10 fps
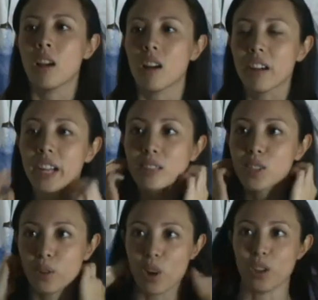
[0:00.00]
Alright,
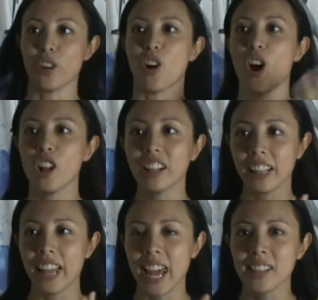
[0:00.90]
so you're all
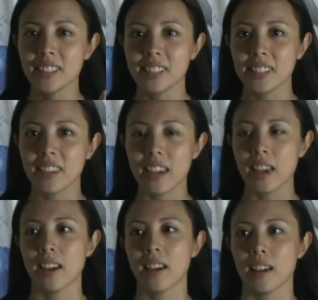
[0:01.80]
cleansed,
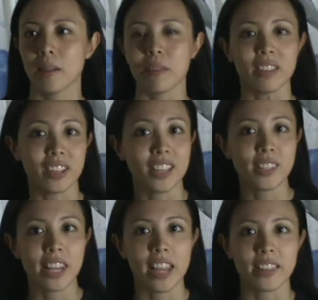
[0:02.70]
but that
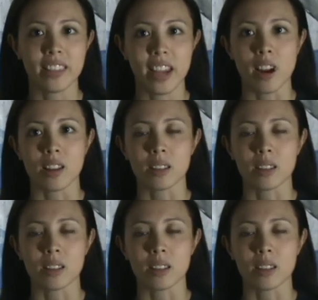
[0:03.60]
doesn't end there.